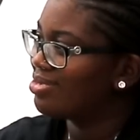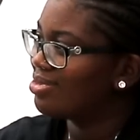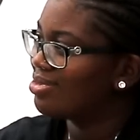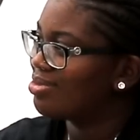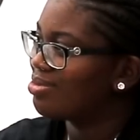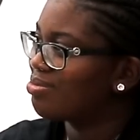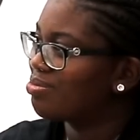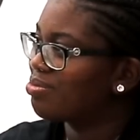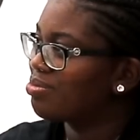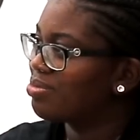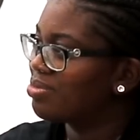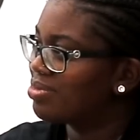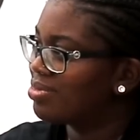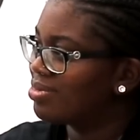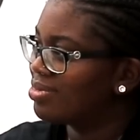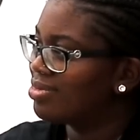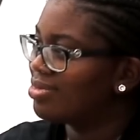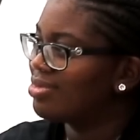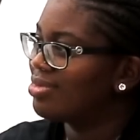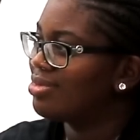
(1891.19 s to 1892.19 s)

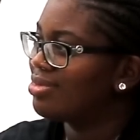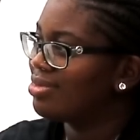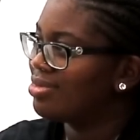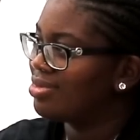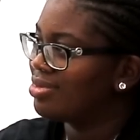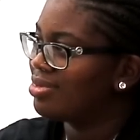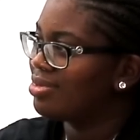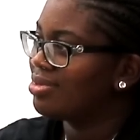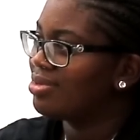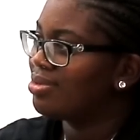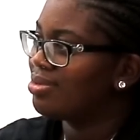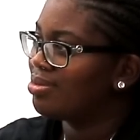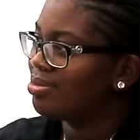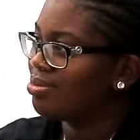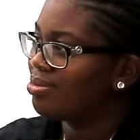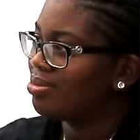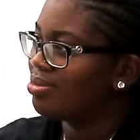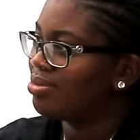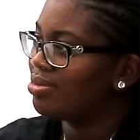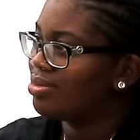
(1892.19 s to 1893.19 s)

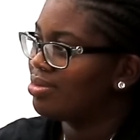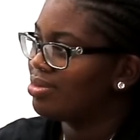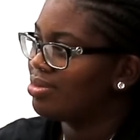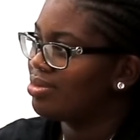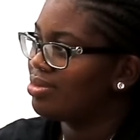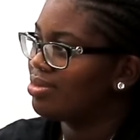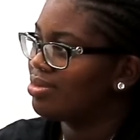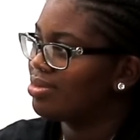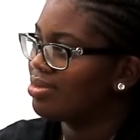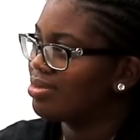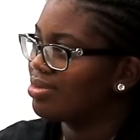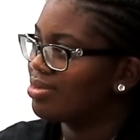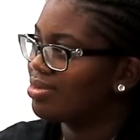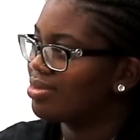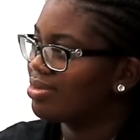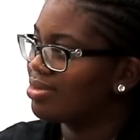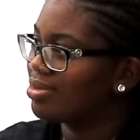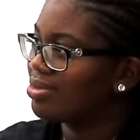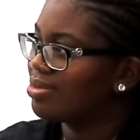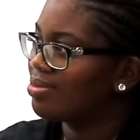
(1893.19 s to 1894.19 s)

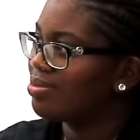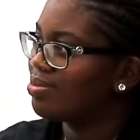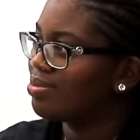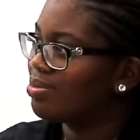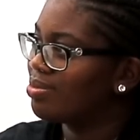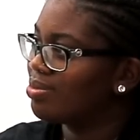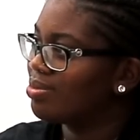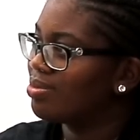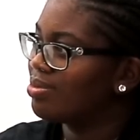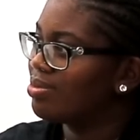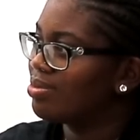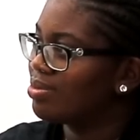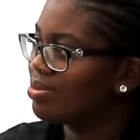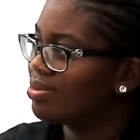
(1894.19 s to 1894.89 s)
[no speech]